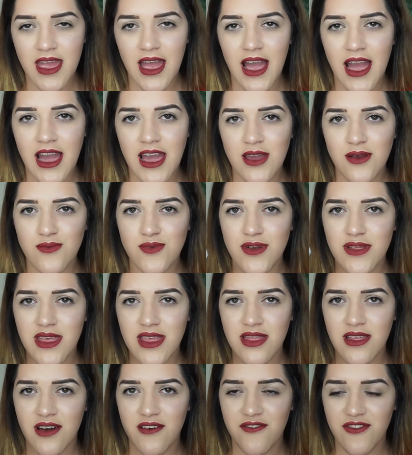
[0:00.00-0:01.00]
I
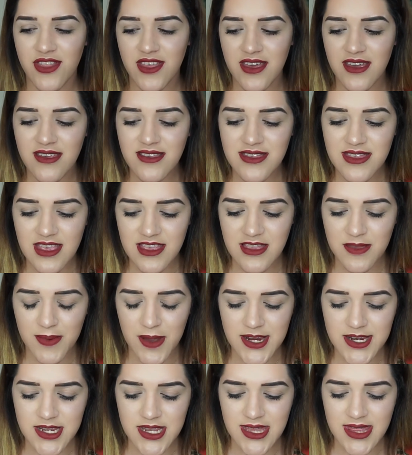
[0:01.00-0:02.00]
really love this,
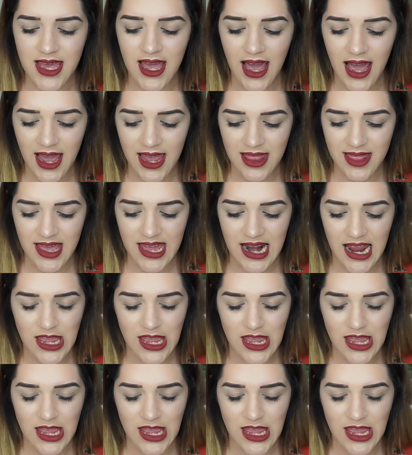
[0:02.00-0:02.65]
especially the highlight.